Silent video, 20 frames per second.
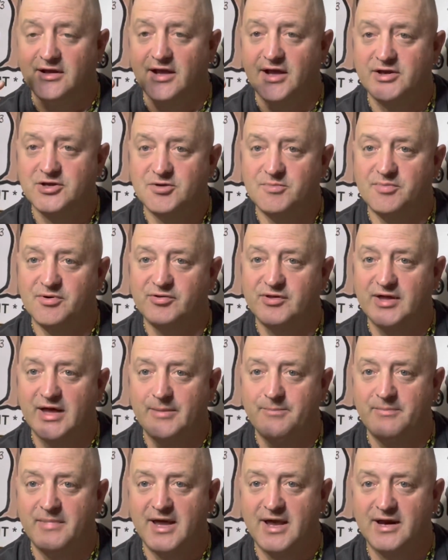and you put
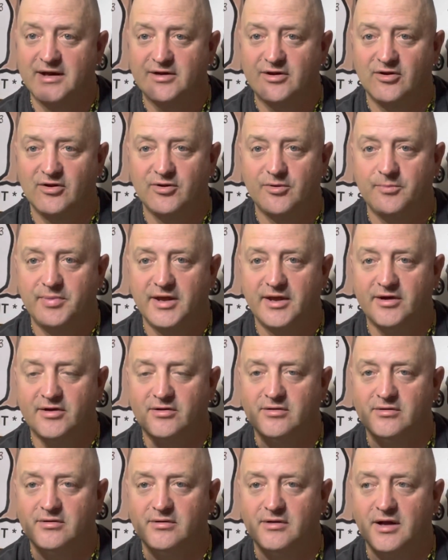that magnet on the
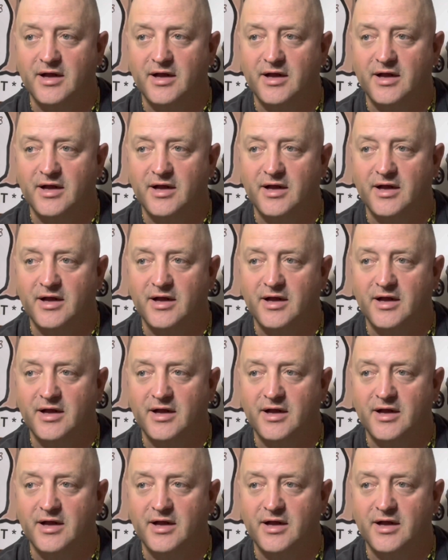panel.